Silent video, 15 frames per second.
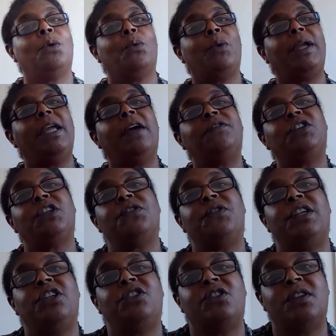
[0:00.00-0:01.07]
We have just
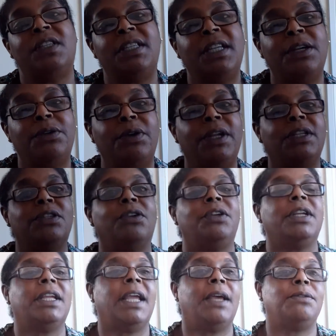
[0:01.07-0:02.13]
finished a series on
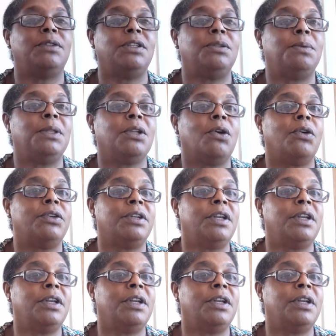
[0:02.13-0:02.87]
encounters with God,